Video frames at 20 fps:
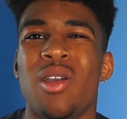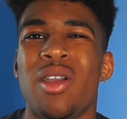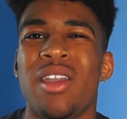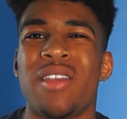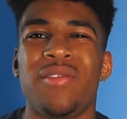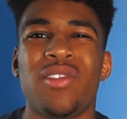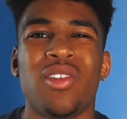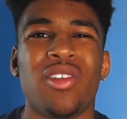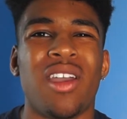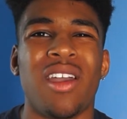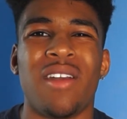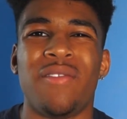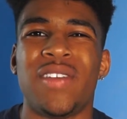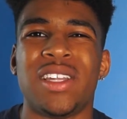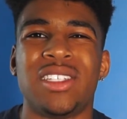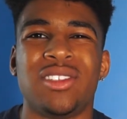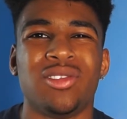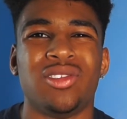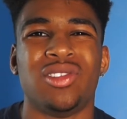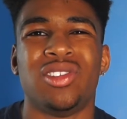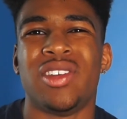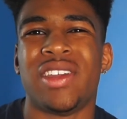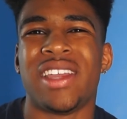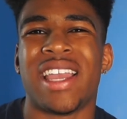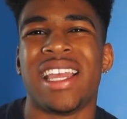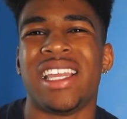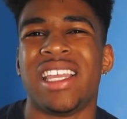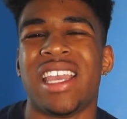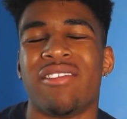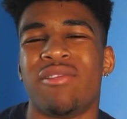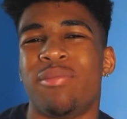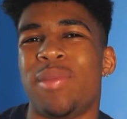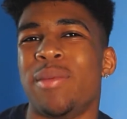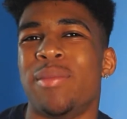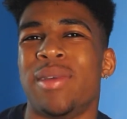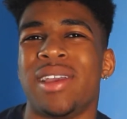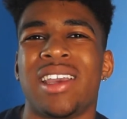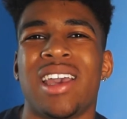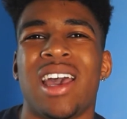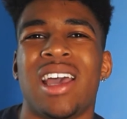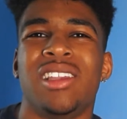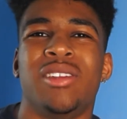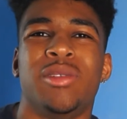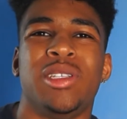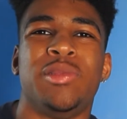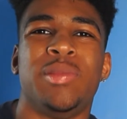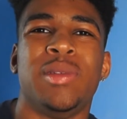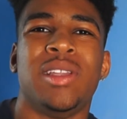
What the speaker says: If you're at a festival song and you have to pay my card, just